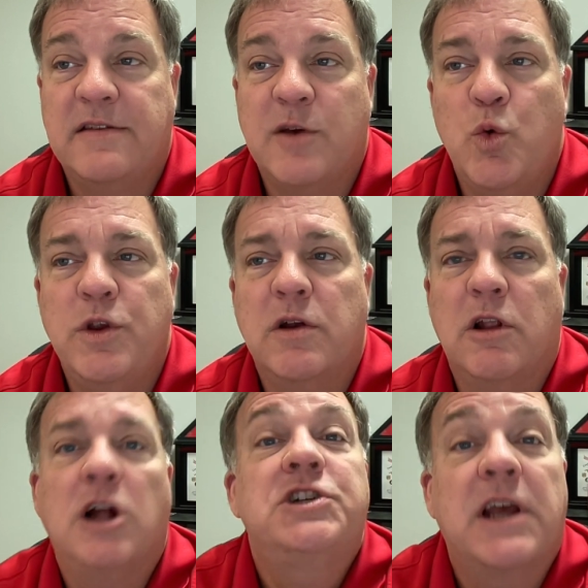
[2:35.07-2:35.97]
So when you're
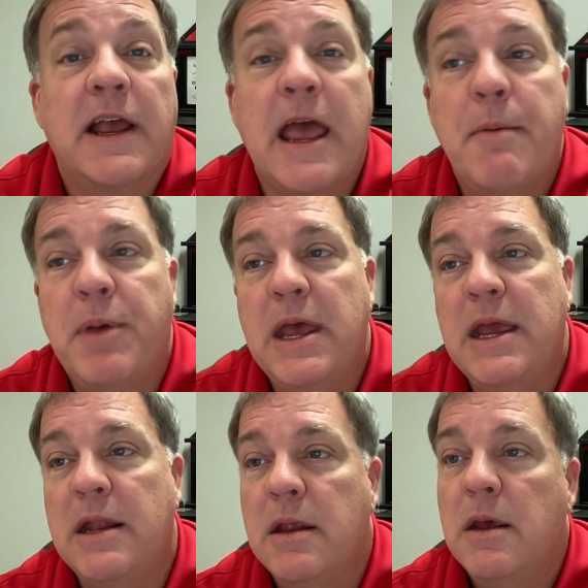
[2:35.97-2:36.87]
launching a
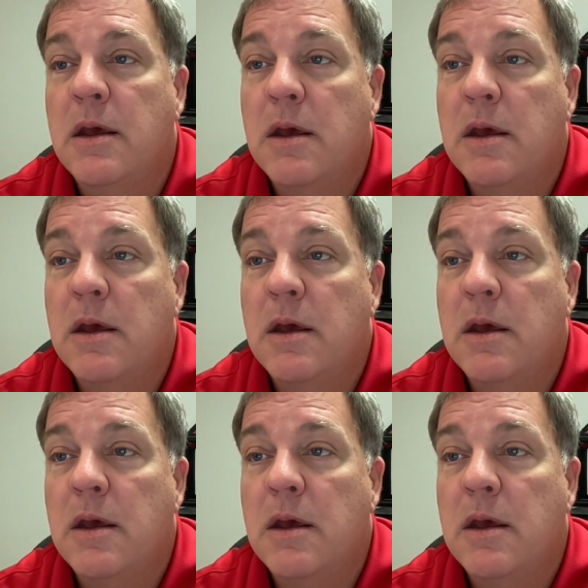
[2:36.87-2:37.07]
campaign,